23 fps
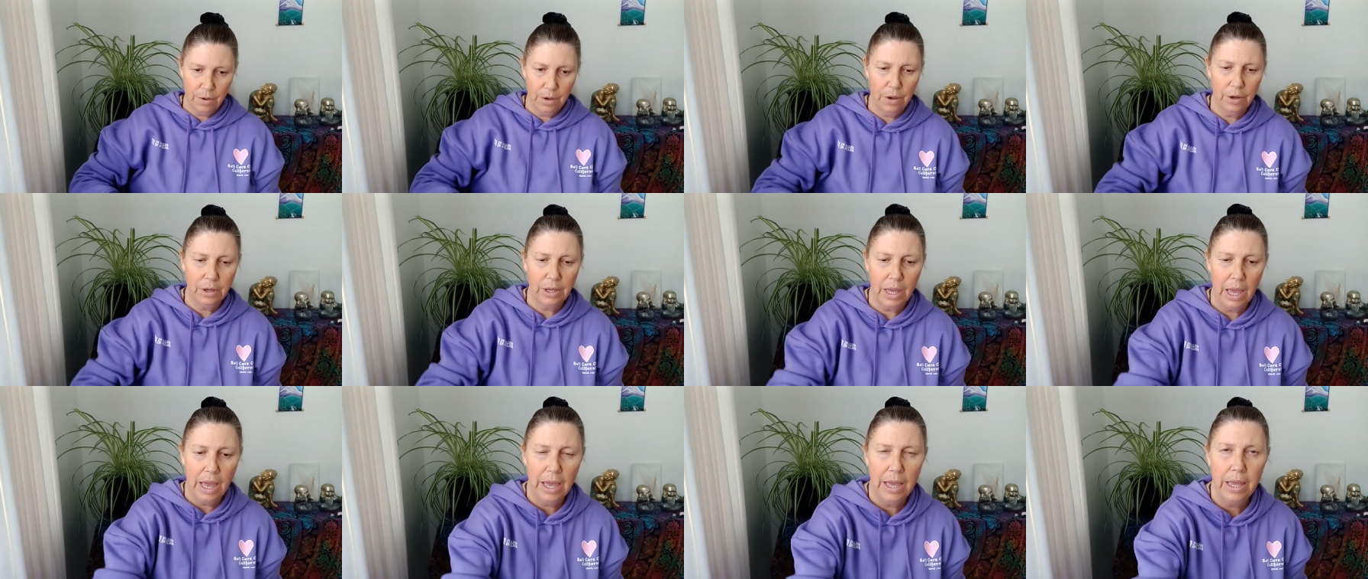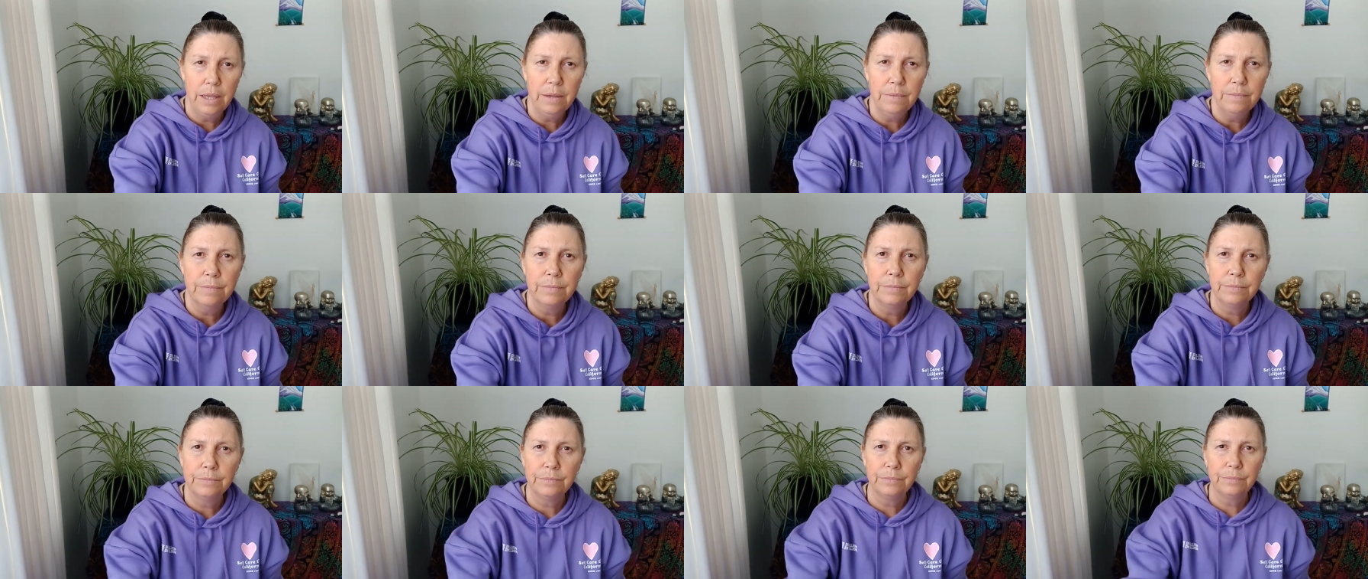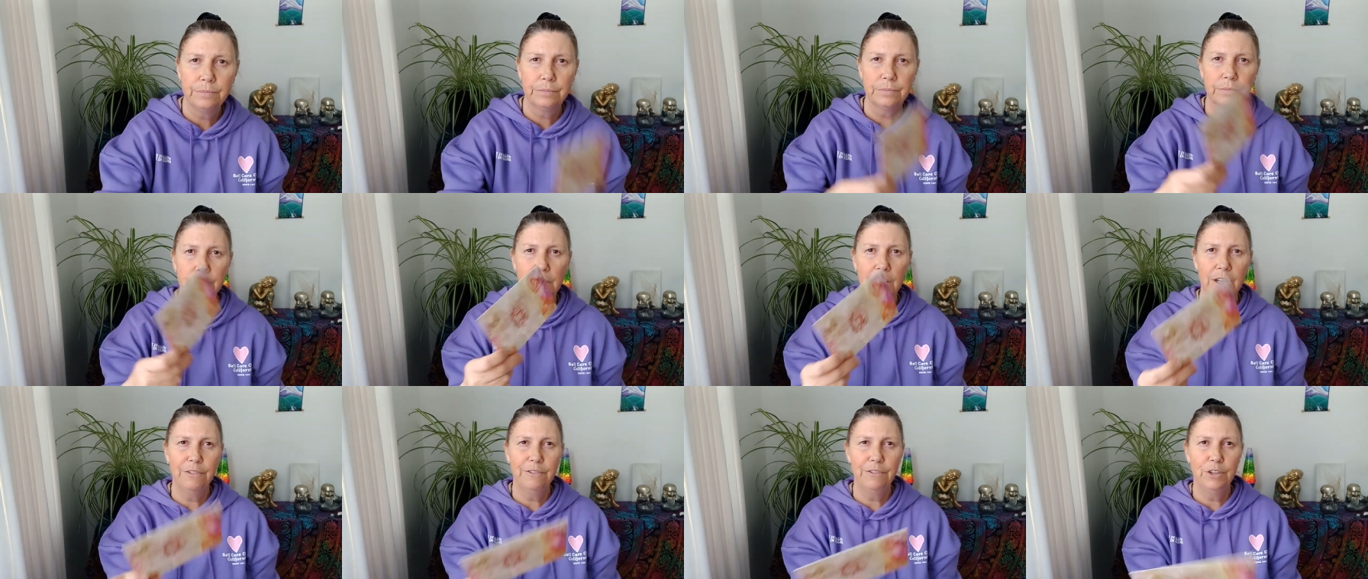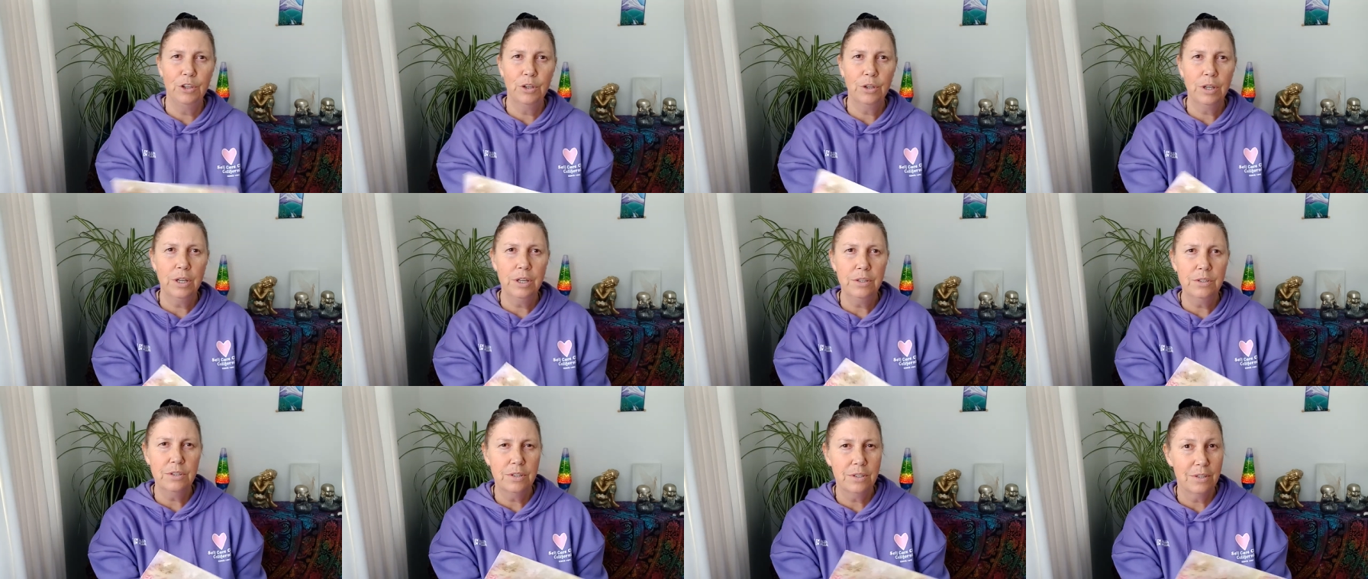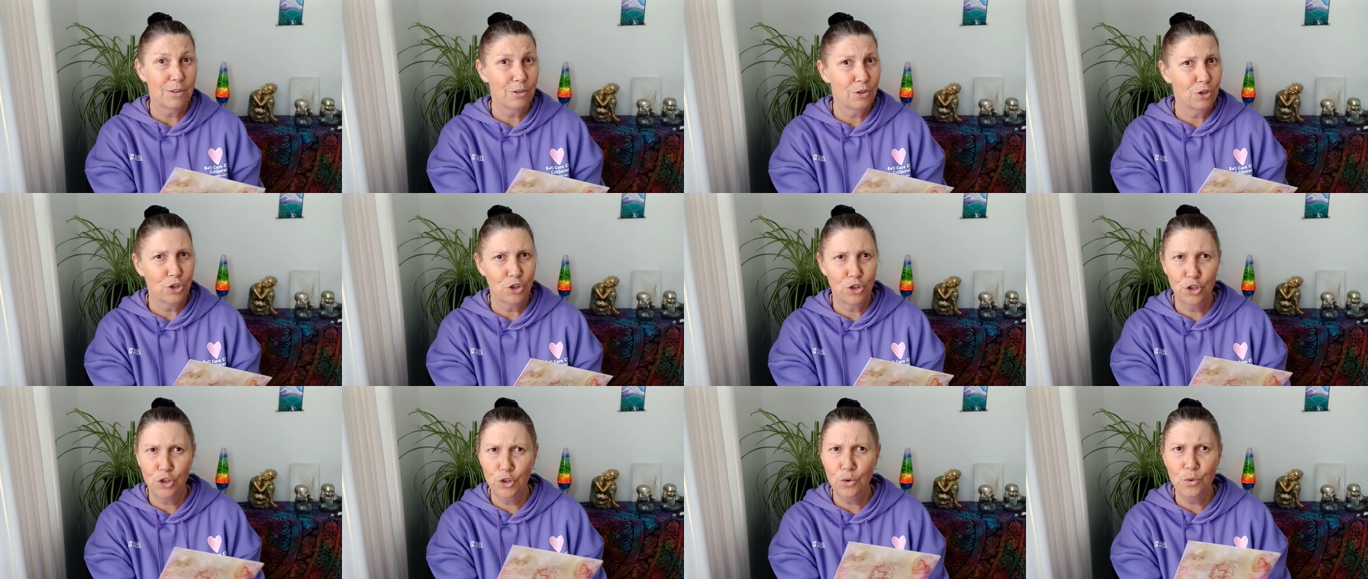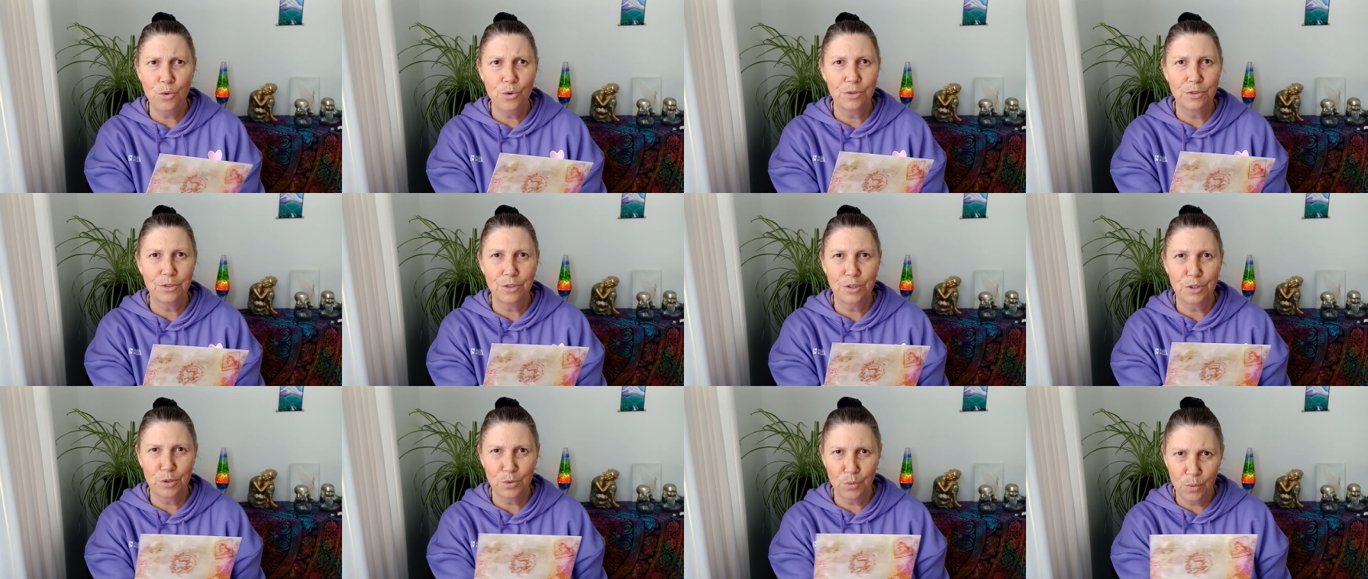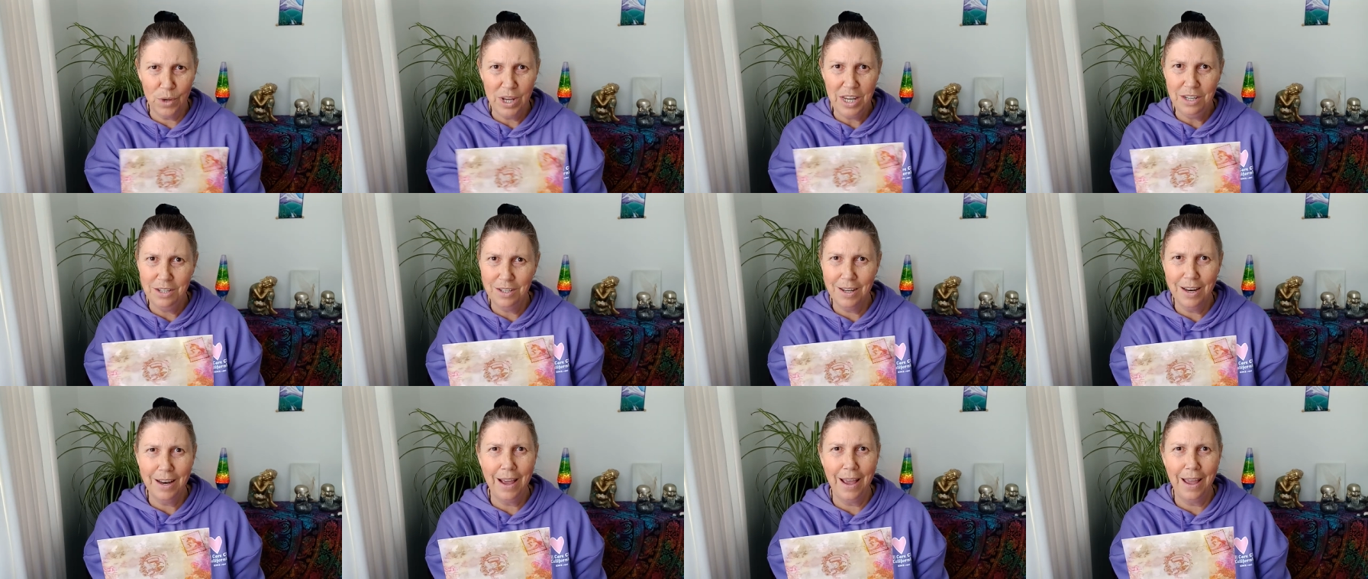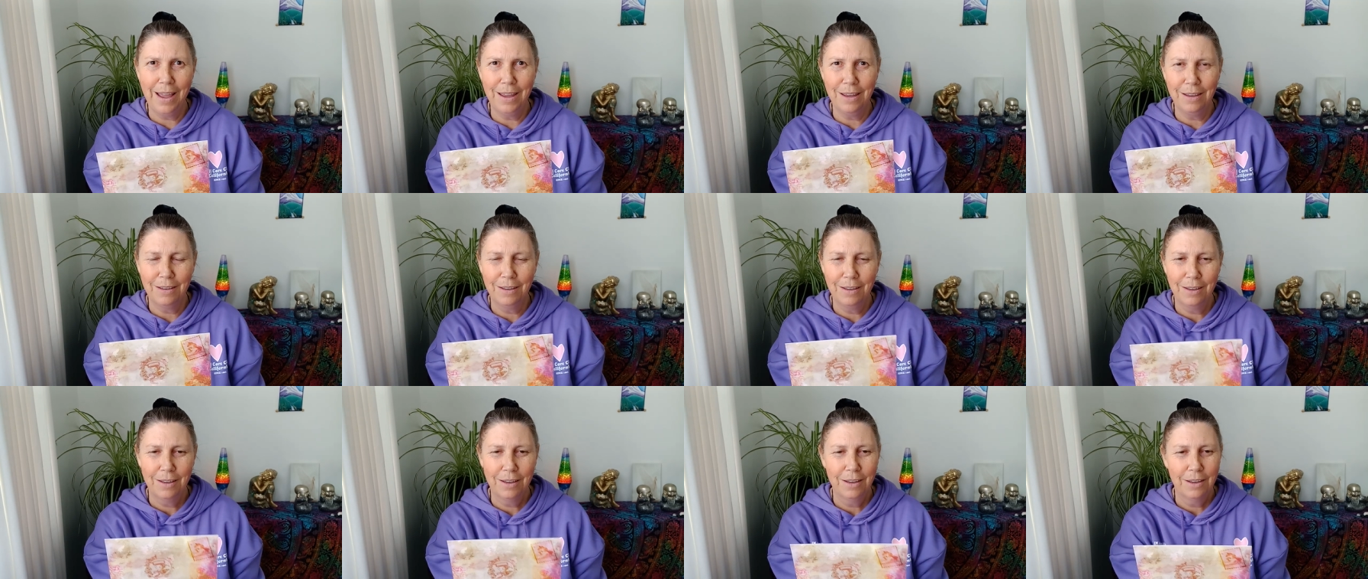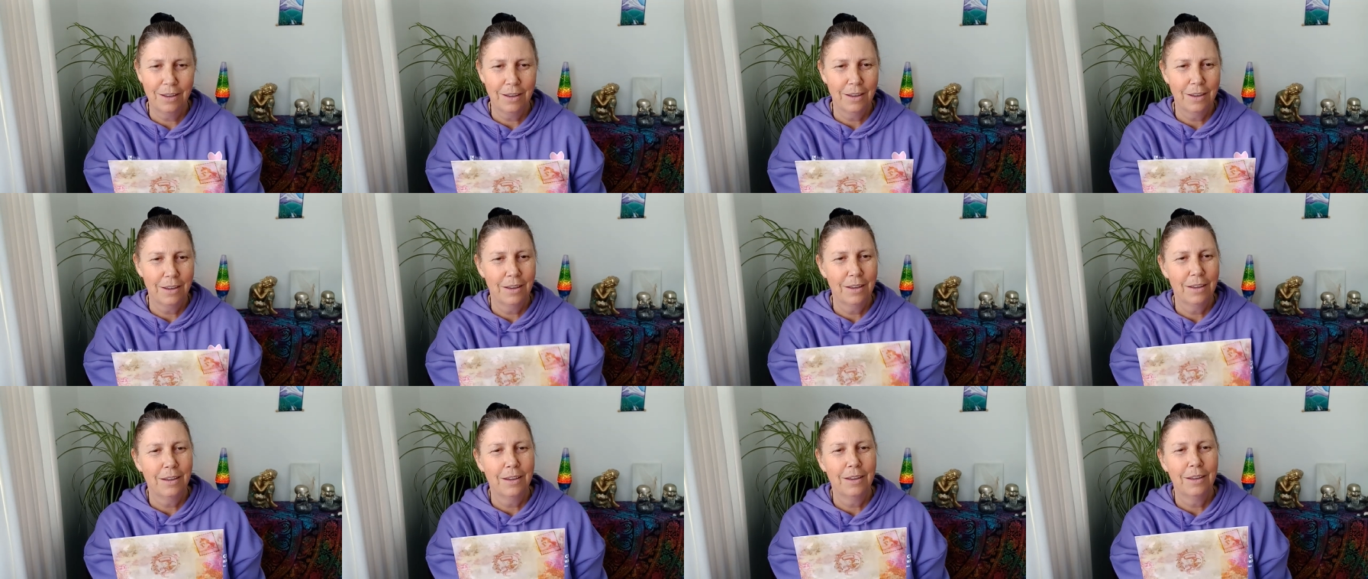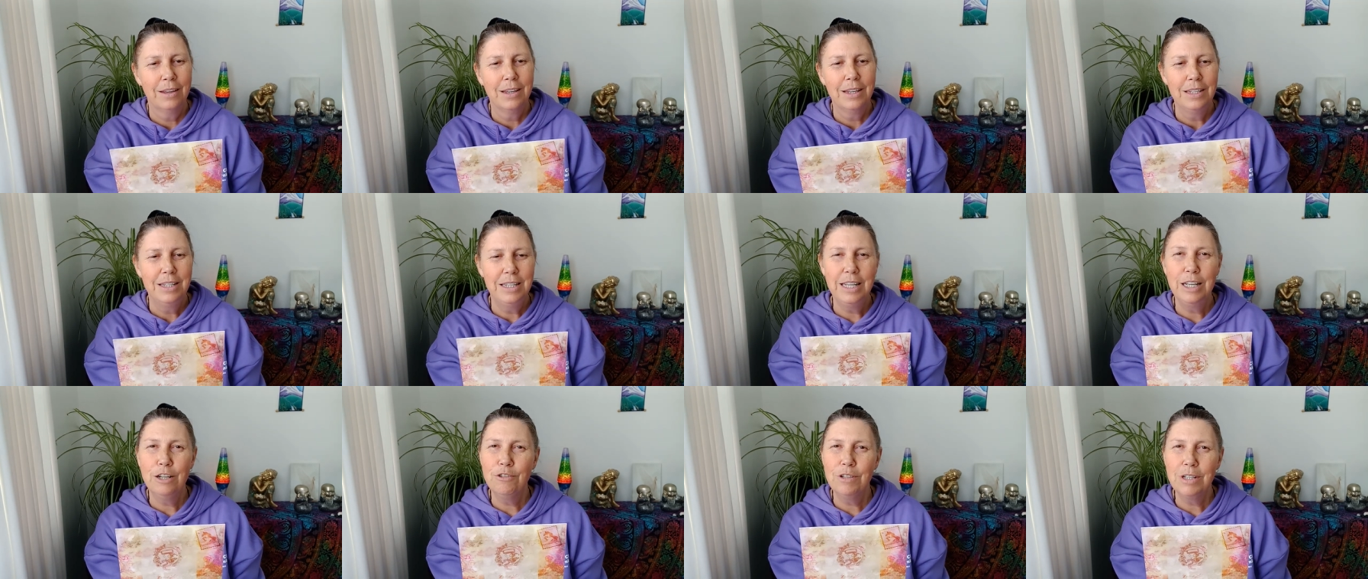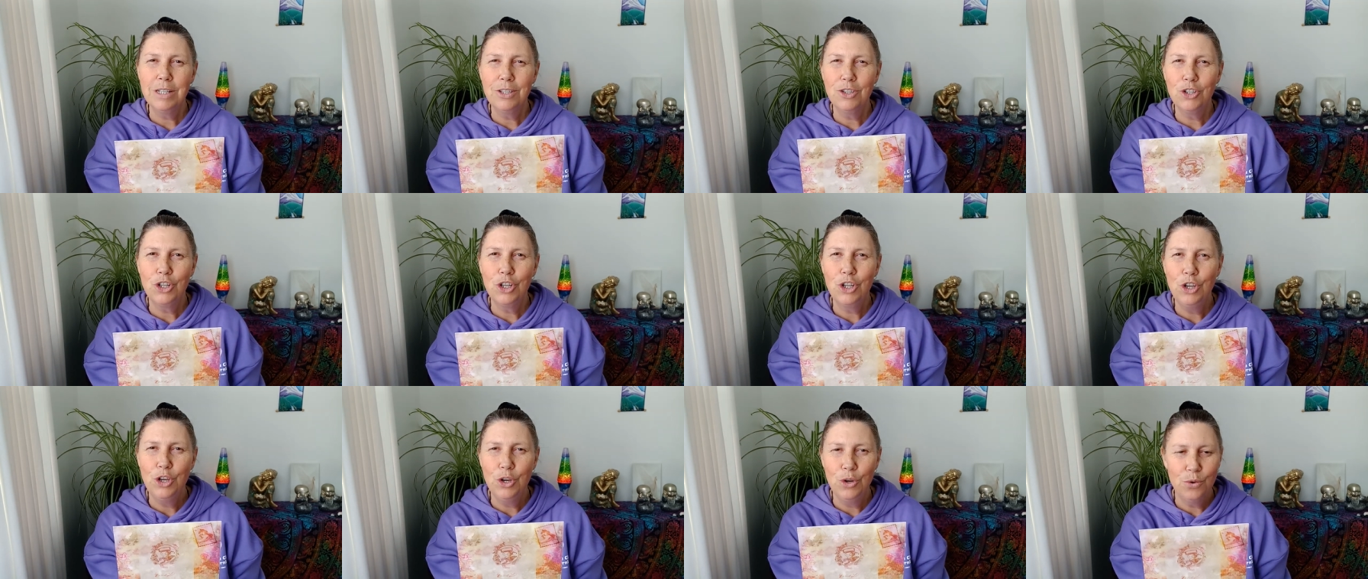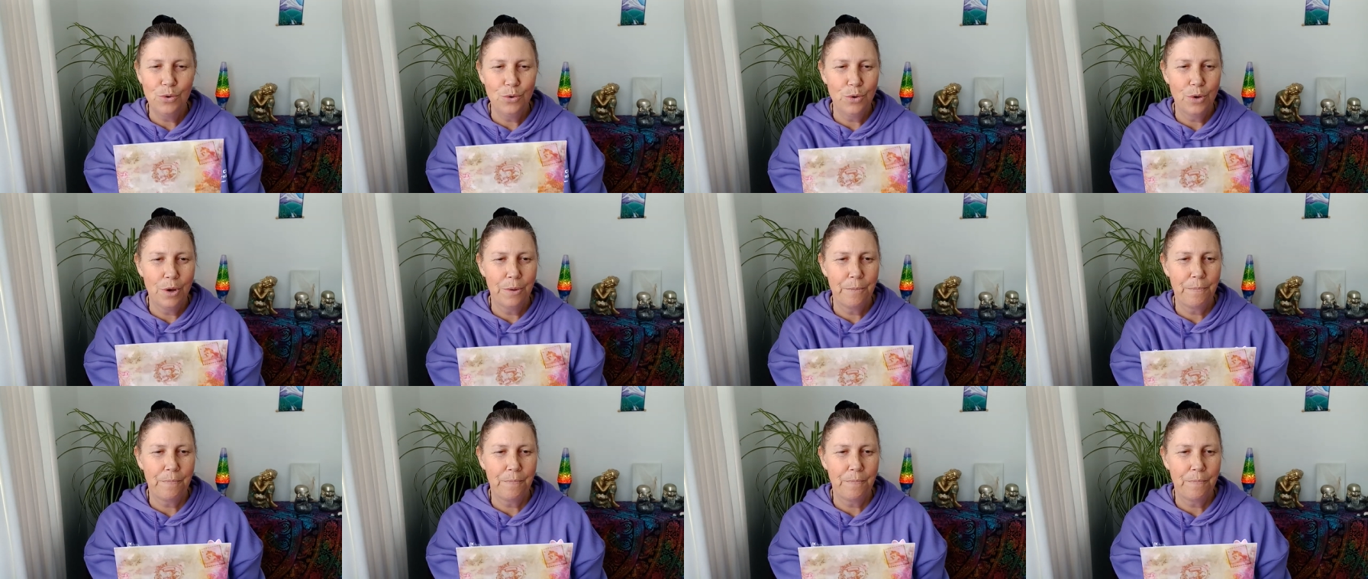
Okay? Ophiuchus, short and sweet today. Dearest you,